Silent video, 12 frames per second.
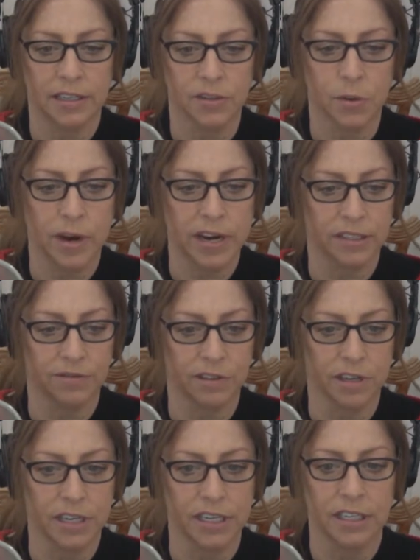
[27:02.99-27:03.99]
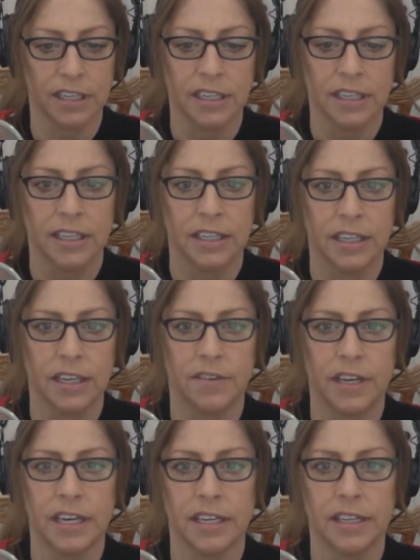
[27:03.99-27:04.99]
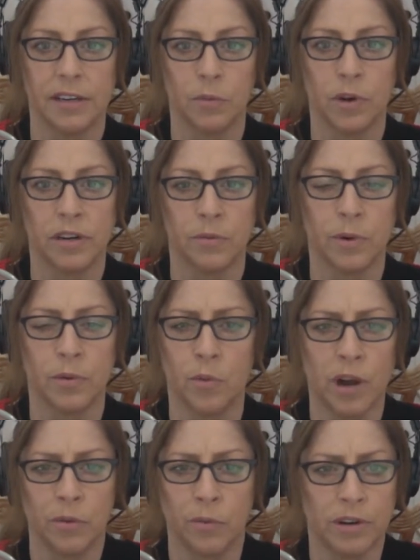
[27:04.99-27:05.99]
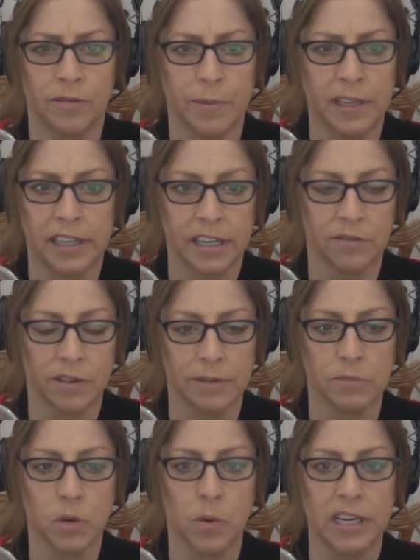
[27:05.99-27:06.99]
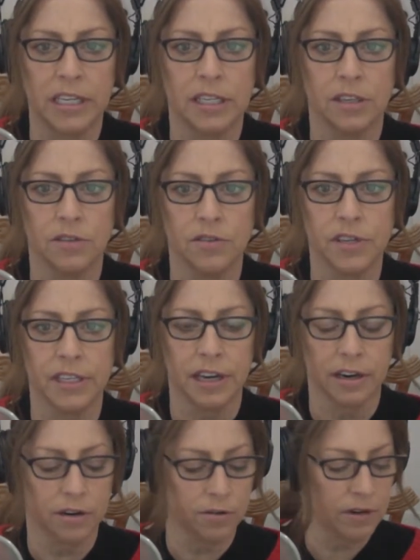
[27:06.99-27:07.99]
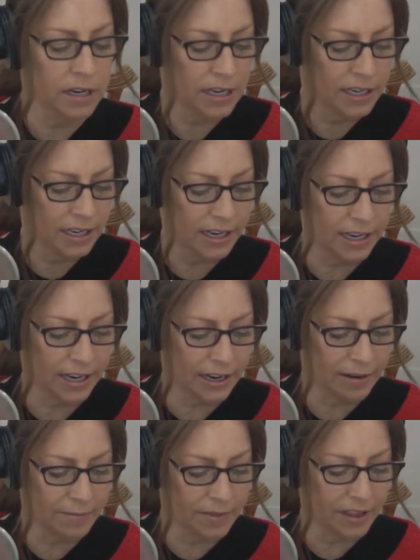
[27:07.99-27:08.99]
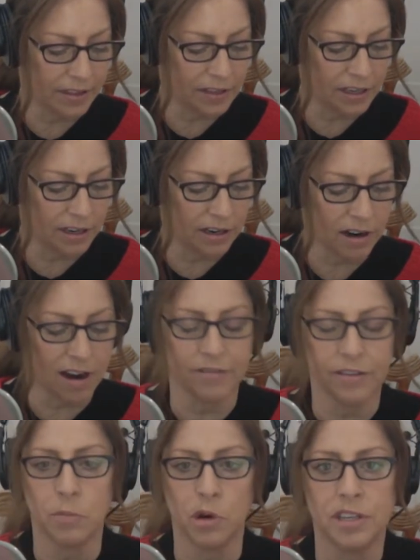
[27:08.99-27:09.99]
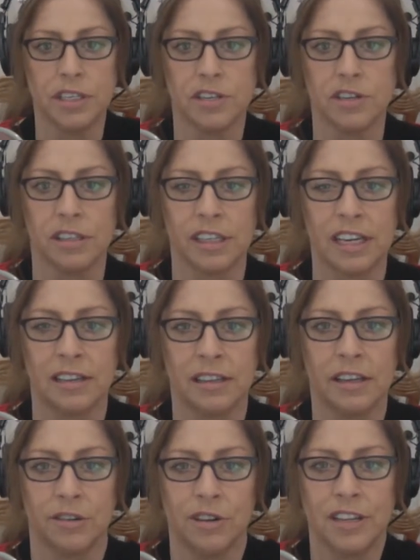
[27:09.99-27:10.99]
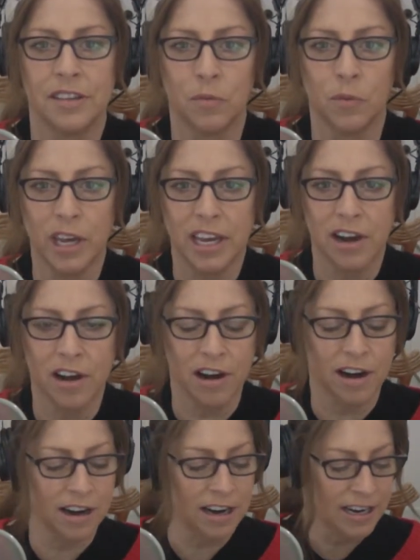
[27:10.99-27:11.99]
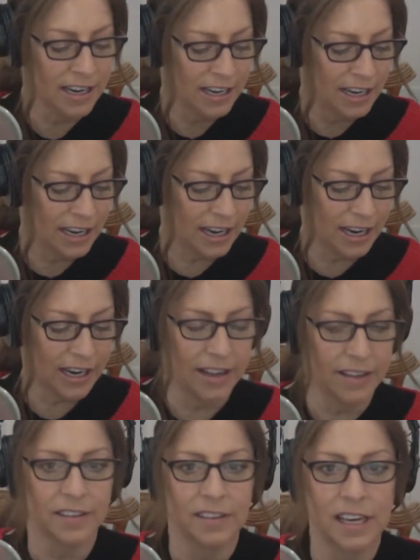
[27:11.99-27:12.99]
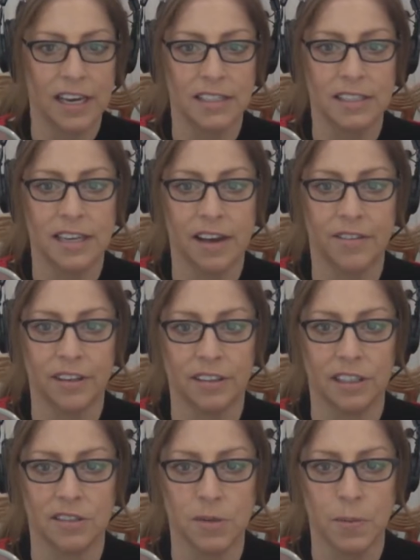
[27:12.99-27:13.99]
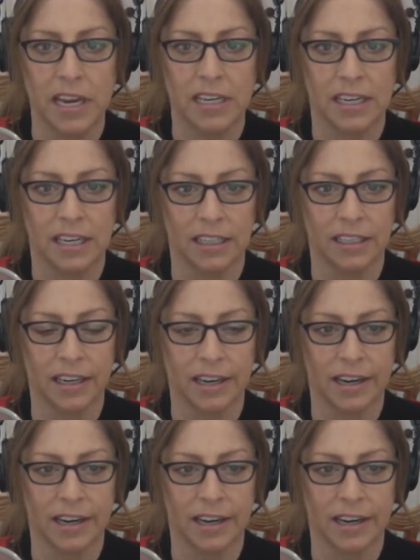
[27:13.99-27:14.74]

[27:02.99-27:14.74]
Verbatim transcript: is quite different even than what it would have been like for them 20 years ago, that they're often more digitally literate than we are, that they definitely are spending